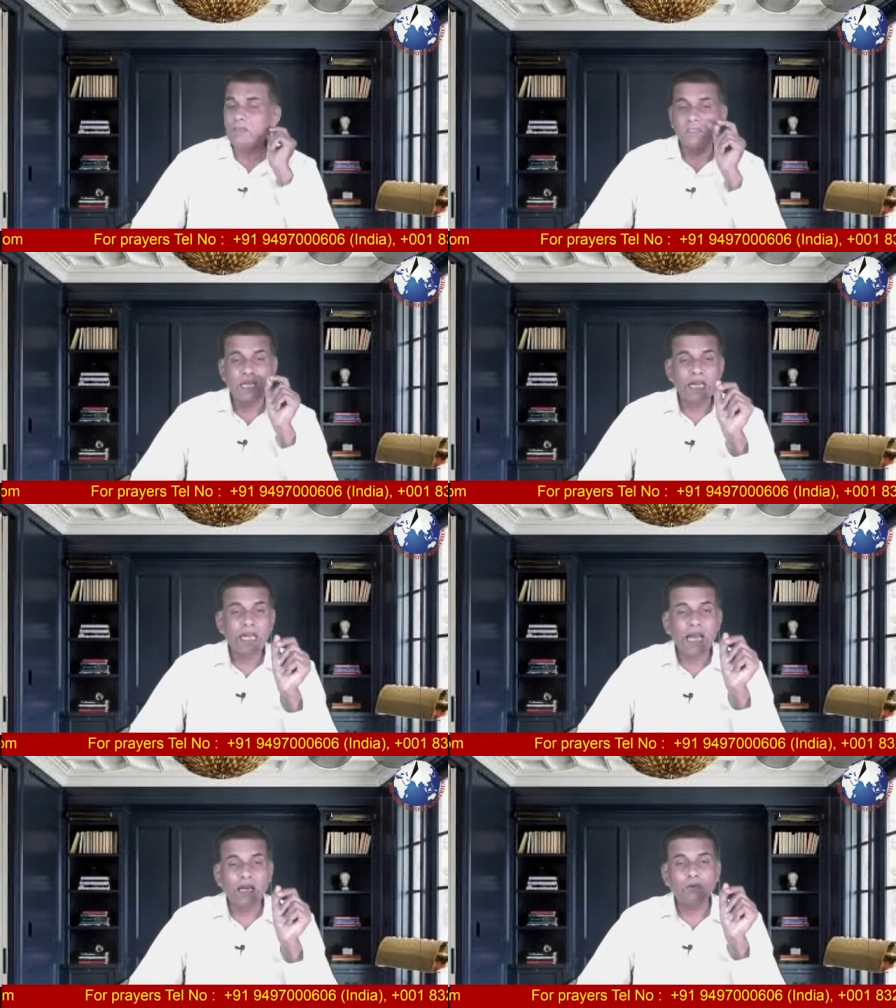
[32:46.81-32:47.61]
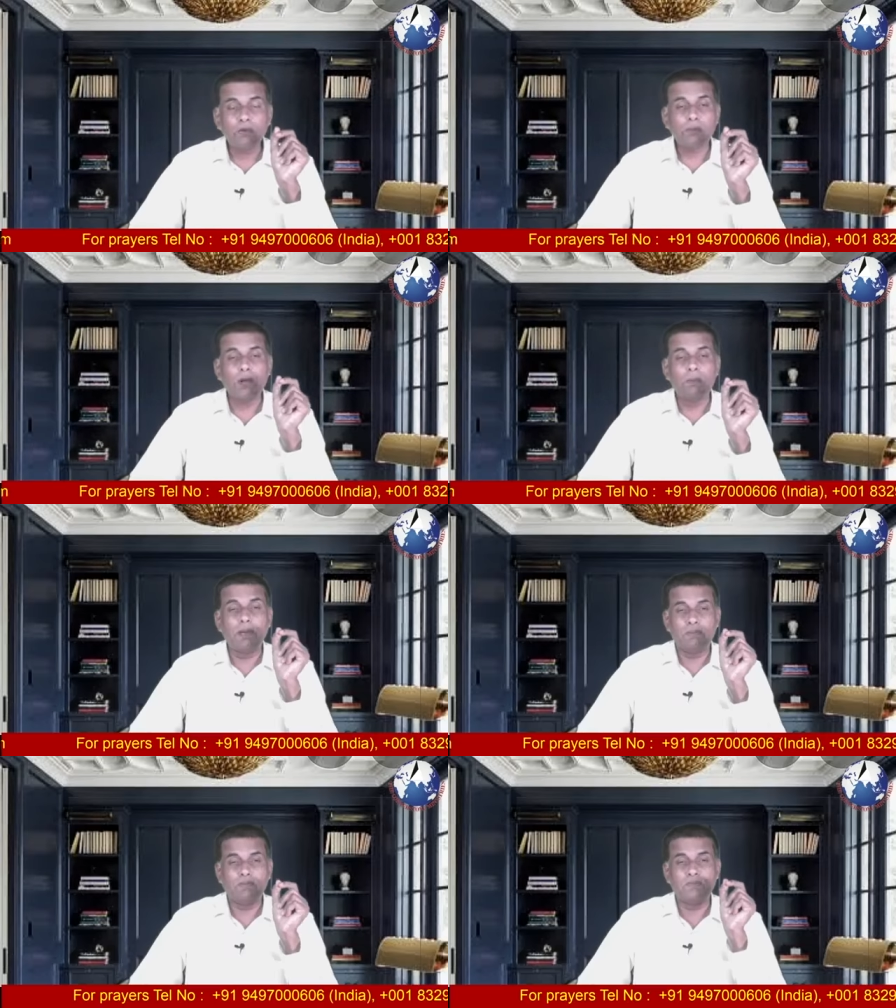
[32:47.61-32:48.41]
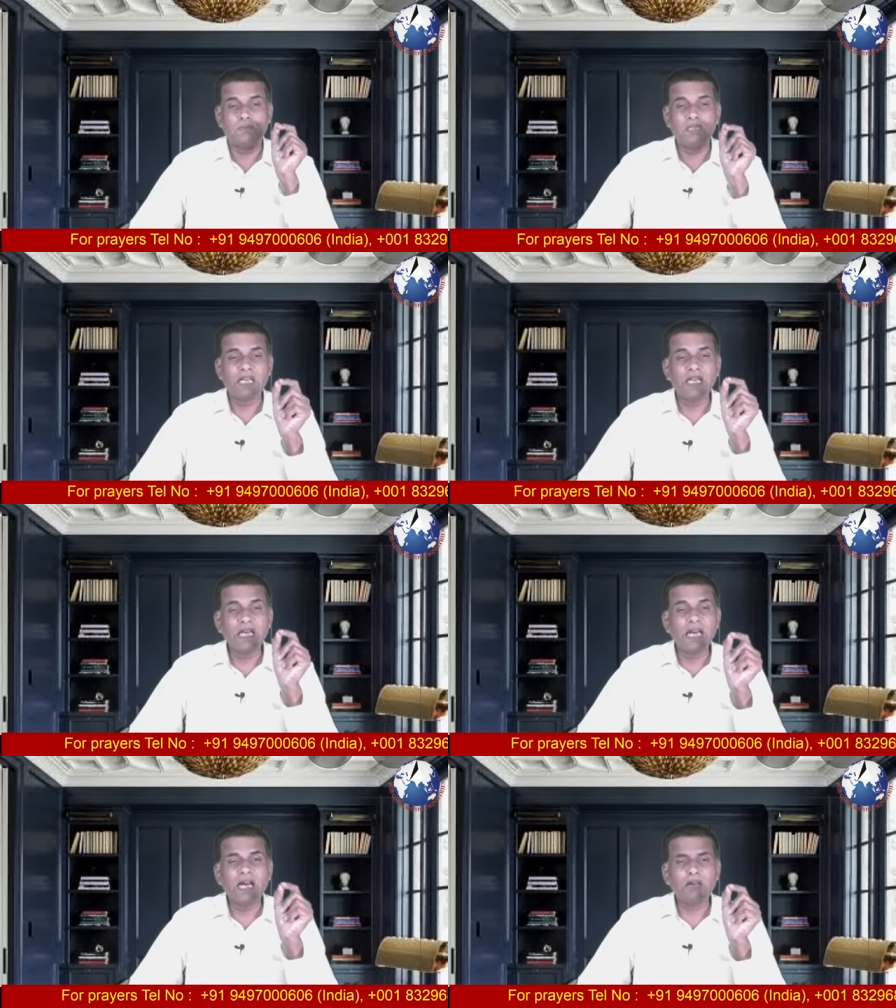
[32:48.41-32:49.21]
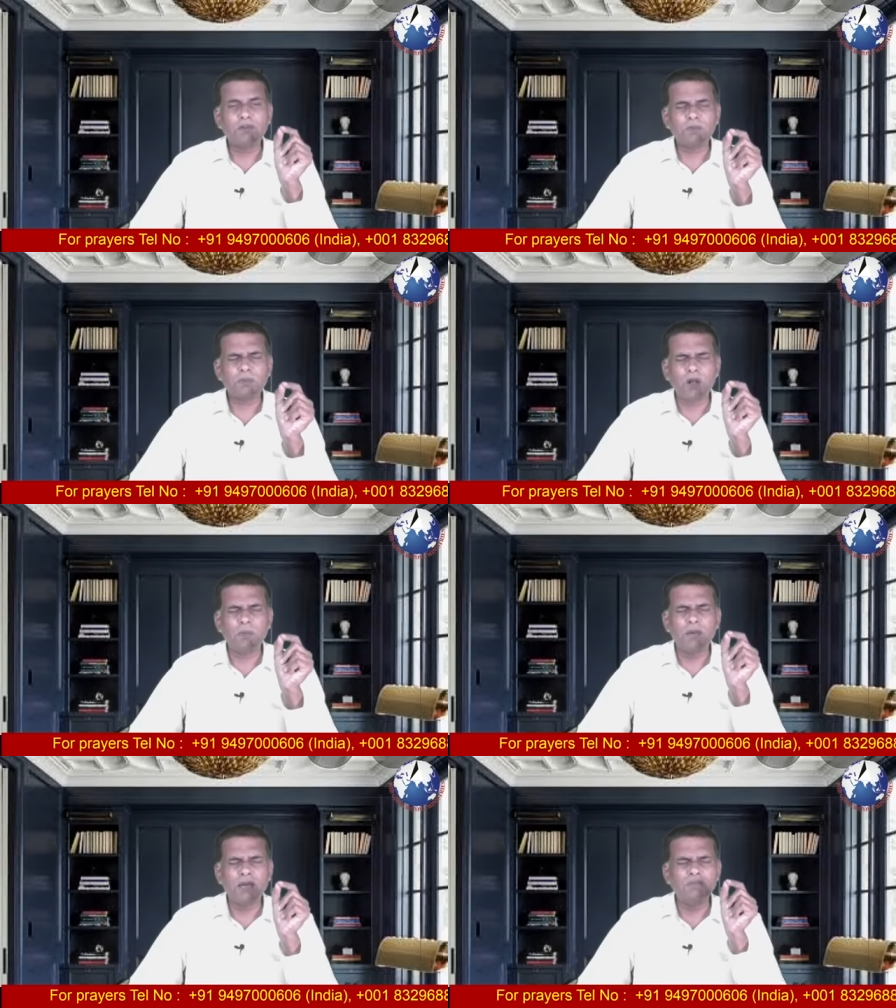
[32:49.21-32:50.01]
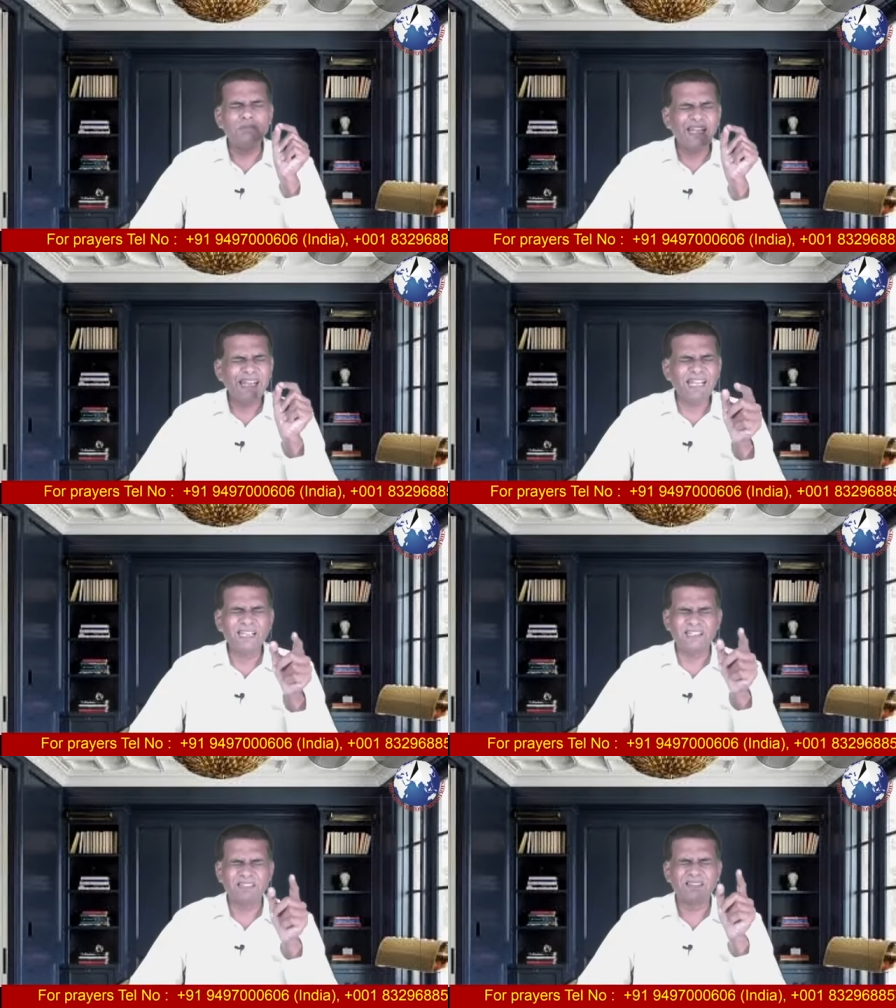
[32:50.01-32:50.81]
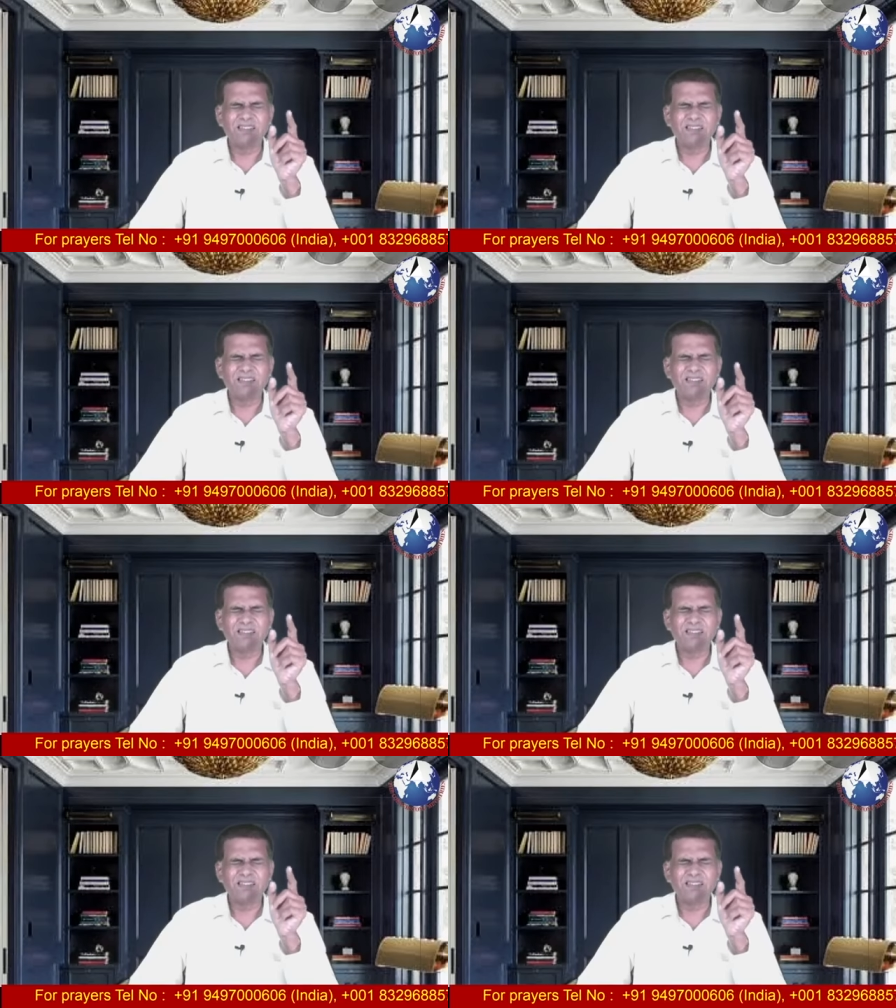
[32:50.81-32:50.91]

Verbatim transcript: the nerve problem the nerve problem healed